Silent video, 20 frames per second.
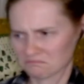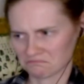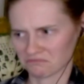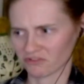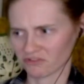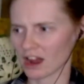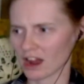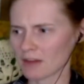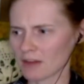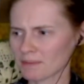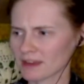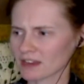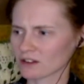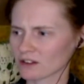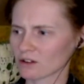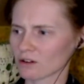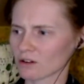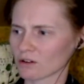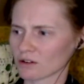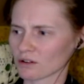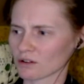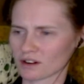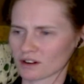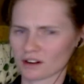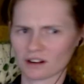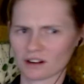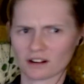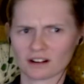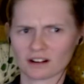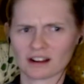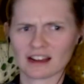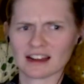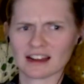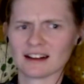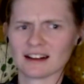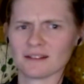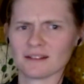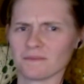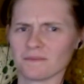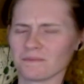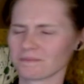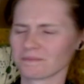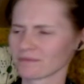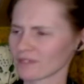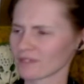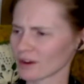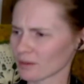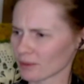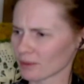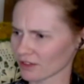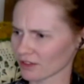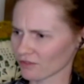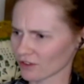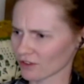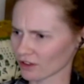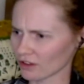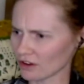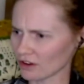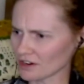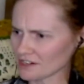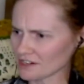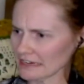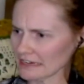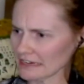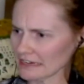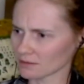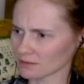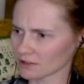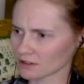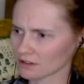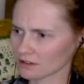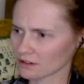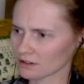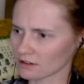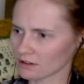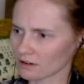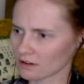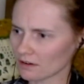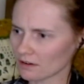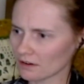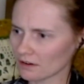Froppy can hold her um her breath for a long time too.